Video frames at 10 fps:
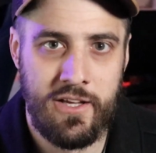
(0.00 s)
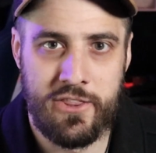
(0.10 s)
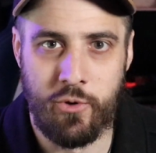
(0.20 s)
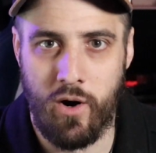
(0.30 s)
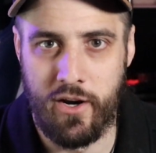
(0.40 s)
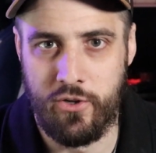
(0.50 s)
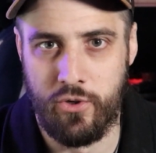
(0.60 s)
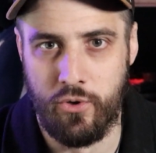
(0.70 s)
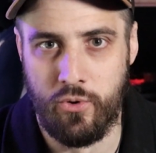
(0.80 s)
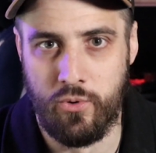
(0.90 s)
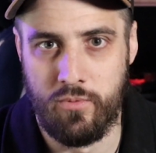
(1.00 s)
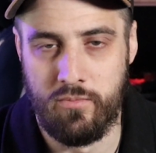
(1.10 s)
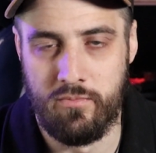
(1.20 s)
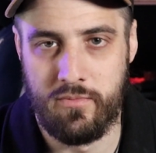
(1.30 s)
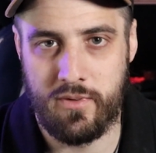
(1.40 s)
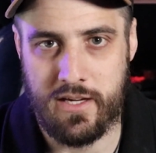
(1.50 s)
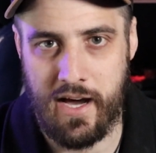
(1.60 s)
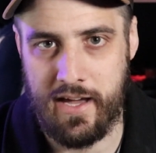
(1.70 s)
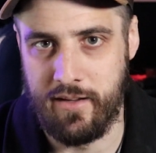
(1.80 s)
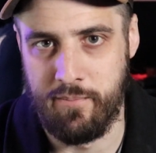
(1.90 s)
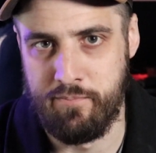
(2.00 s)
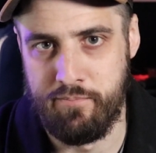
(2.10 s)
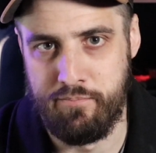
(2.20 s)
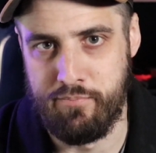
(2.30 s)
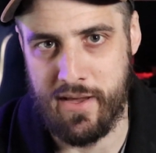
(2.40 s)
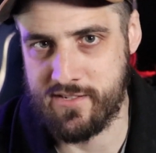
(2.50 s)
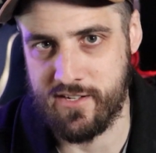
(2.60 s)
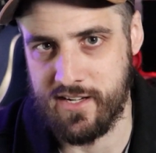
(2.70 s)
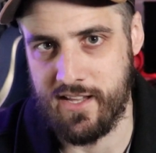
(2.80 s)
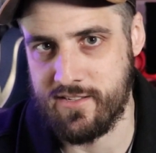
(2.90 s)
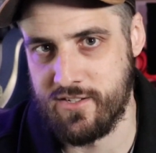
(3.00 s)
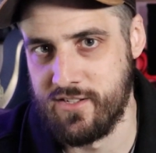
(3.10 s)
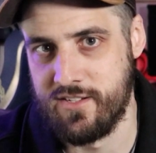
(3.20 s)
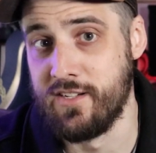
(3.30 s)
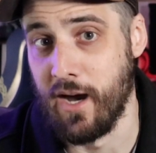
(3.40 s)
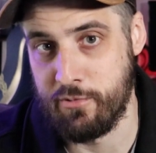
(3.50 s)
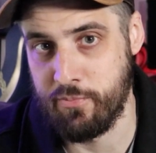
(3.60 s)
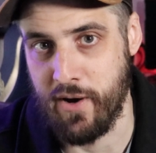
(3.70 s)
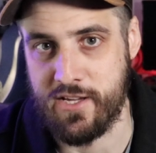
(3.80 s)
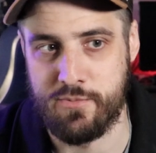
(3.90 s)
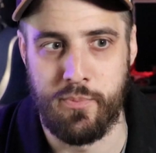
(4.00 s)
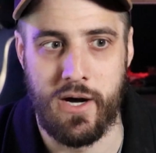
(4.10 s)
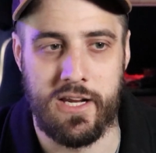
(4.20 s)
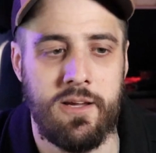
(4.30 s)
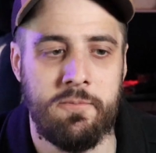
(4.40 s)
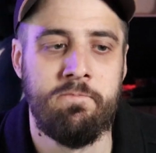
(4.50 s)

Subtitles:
the one who kind of basically gets dumped by his buddy.